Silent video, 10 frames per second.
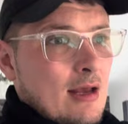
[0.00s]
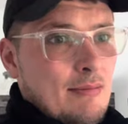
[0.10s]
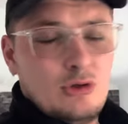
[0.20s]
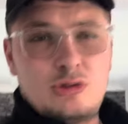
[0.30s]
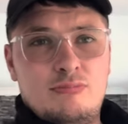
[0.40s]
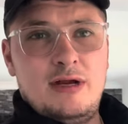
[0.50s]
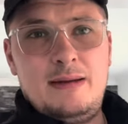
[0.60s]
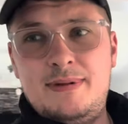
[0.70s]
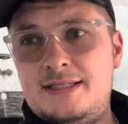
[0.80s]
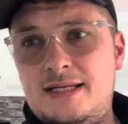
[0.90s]
Put some
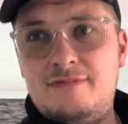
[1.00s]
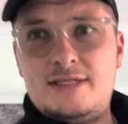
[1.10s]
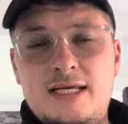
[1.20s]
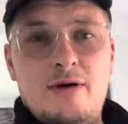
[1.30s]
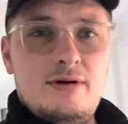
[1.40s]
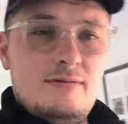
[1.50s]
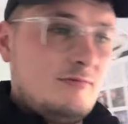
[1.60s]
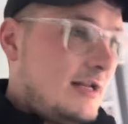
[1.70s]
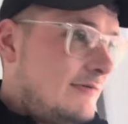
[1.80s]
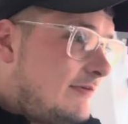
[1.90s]
pre-bids in if you see it
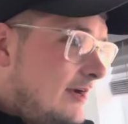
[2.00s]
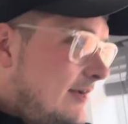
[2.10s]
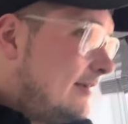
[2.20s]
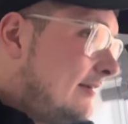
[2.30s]
ready for it.